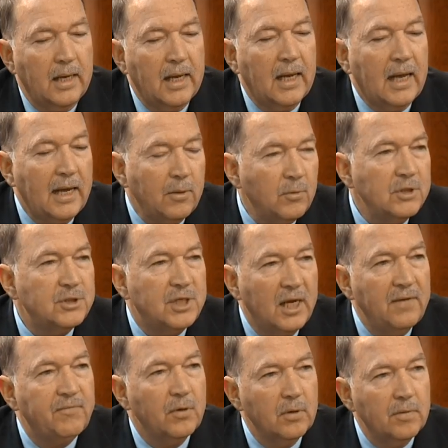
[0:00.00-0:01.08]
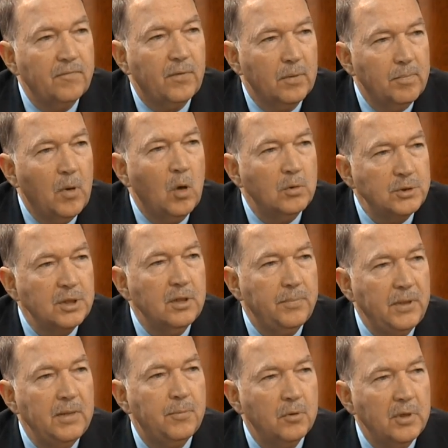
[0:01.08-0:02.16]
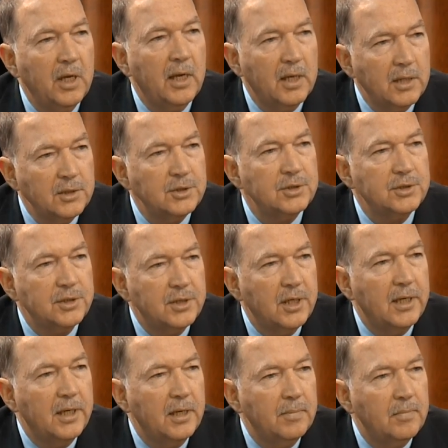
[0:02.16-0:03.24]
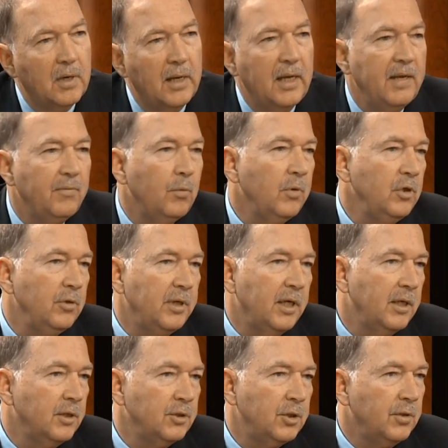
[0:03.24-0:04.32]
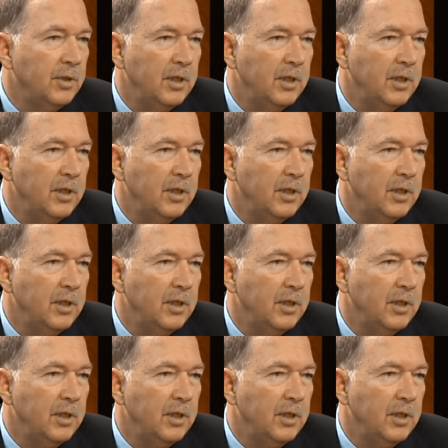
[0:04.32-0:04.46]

I would say for most of the people, yes. Even when you get into